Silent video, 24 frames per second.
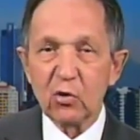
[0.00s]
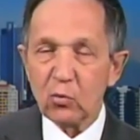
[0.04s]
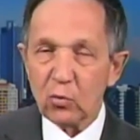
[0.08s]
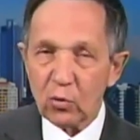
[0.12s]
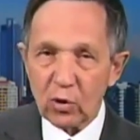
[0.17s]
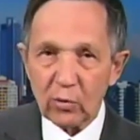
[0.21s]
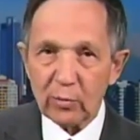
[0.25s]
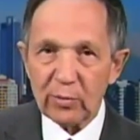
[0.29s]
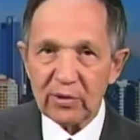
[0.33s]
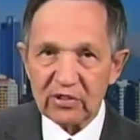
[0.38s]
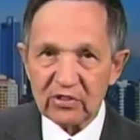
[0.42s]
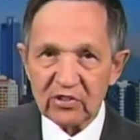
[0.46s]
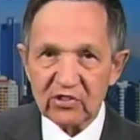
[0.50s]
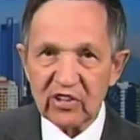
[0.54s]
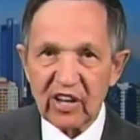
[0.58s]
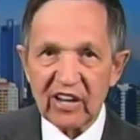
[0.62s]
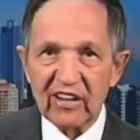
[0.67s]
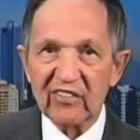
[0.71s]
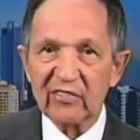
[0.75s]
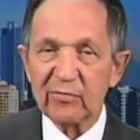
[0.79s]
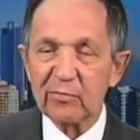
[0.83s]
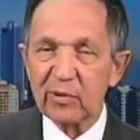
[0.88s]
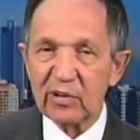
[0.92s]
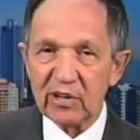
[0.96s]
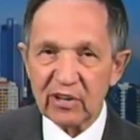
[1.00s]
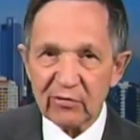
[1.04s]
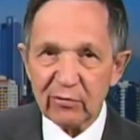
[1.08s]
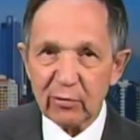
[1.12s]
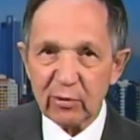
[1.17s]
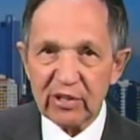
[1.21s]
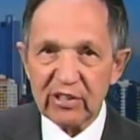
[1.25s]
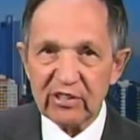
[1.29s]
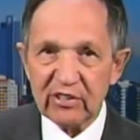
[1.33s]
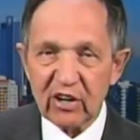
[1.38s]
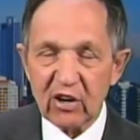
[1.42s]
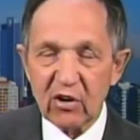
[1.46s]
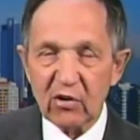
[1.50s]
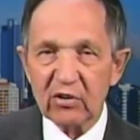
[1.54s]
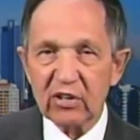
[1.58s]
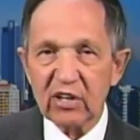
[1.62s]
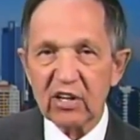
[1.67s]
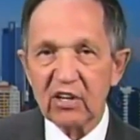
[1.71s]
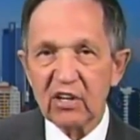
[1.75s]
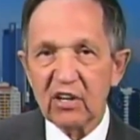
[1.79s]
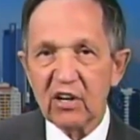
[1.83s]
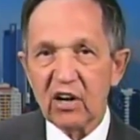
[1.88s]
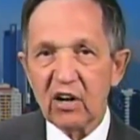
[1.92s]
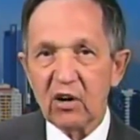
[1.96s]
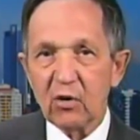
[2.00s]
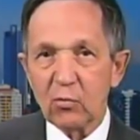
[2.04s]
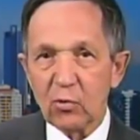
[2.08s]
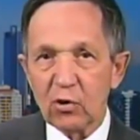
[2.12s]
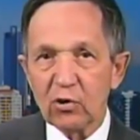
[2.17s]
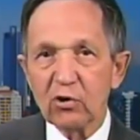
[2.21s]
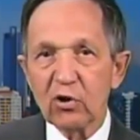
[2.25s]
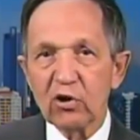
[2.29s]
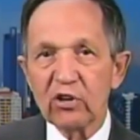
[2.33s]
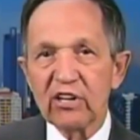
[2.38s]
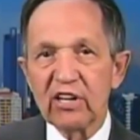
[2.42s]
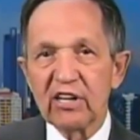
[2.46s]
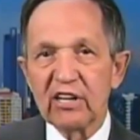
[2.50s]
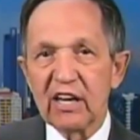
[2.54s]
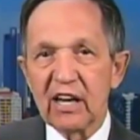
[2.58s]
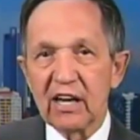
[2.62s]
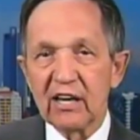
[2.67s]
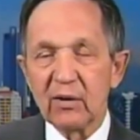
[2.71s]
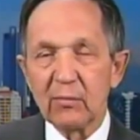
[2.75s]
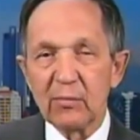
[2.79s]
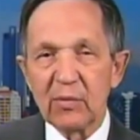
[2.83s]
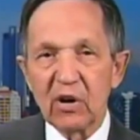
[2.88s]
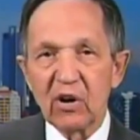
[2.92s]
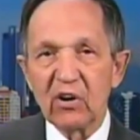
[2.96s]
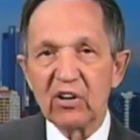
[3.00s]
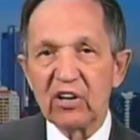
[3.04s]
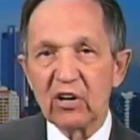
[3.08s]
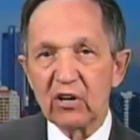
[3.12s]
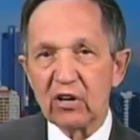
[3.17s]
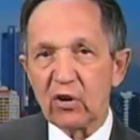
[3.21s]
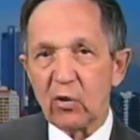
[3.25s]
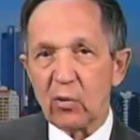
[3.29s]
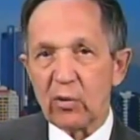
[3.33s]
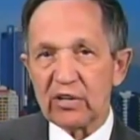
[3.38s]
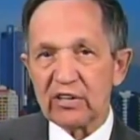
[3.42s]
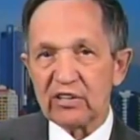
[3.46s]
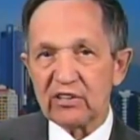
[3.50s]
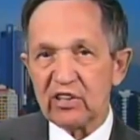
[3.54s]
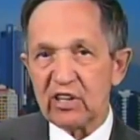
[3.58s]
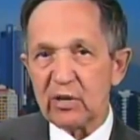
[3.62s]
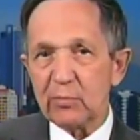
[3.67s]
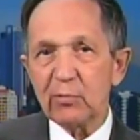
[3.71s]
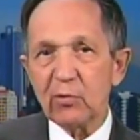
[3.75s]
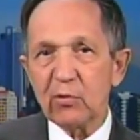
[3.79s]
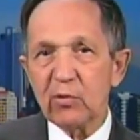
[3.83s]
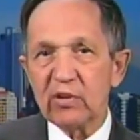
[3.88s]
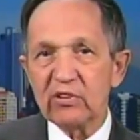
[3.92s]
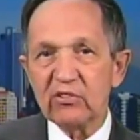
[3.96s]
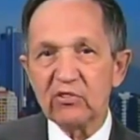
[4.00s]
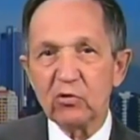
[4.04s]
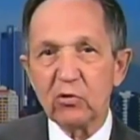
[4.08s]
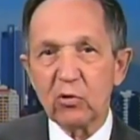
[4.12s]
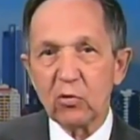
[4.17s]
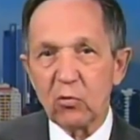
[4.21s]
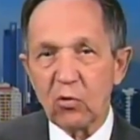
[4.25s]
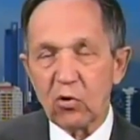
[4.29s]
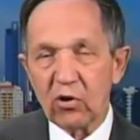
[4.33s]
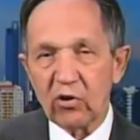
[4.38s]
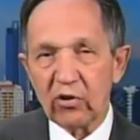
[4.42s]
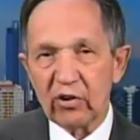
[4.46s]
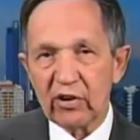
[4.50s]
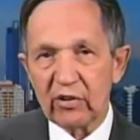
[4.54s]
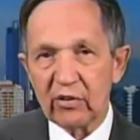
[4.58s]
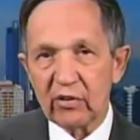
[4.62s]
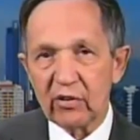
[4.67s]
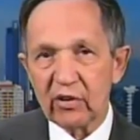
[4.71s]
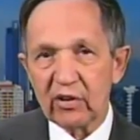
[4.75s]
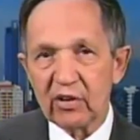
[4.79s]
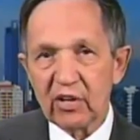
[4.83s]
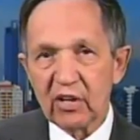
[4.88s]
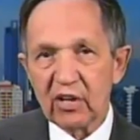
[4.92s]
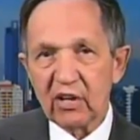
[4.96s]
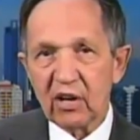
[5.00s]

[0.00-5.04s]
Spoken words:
we'll be safe. But if we don't, we're looking at America going deeper into a war here.